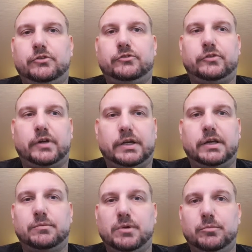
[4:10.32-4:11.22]
Just
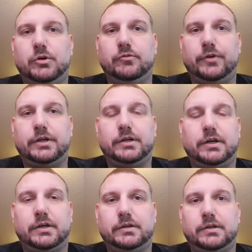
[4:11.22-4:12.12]
getting me
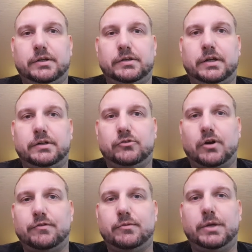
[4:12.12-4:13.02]
moving and
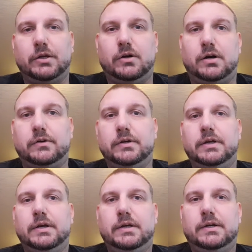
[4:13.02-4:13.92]
driving me along.
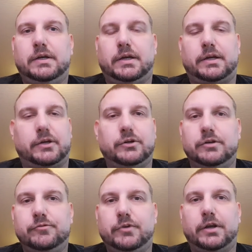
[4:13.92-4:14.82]
And I
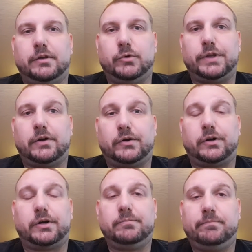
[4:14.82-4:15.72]
couldn't have done it without
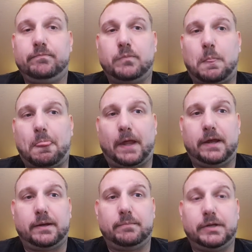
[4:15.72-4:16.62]
her.
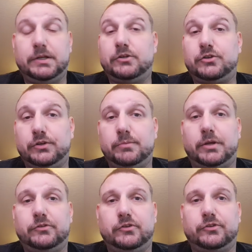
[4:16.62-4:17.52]
Additionally,
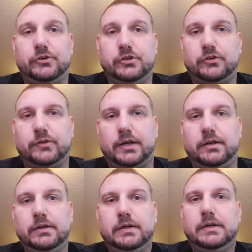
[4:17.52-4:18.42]
my sister just
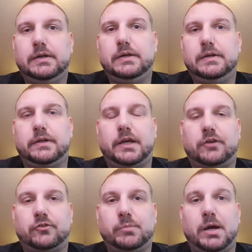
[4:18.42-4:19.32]
had the
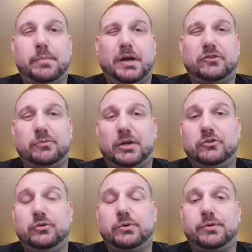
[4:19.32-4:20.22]
gastric bypass
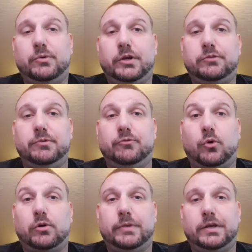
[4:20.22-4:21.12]
about 2 or 3 weeks
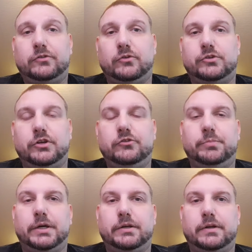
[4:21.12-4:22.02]
before me, so
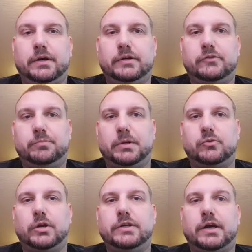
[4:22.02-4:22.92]
she's been it's
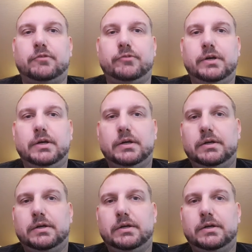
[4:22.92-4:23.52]
been great to have